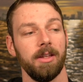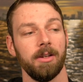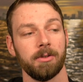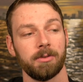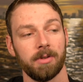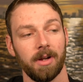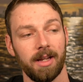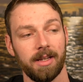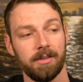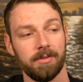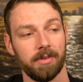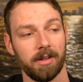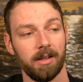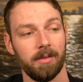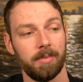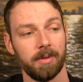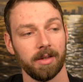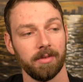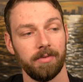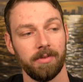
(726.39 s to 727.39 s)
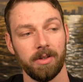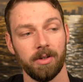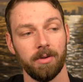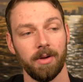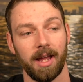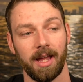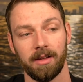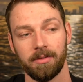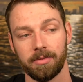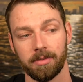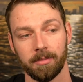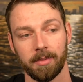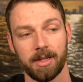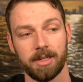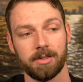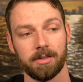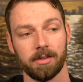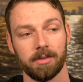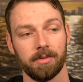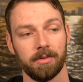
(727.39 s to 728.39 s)
Try developing a few
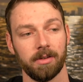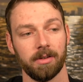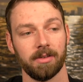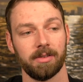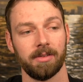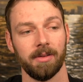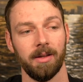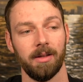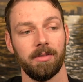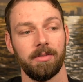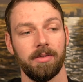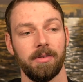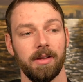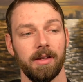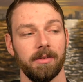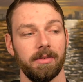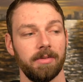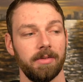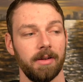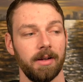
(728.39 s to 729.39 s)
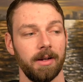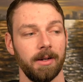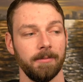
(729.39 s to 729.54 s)
affirmations for yourself. If,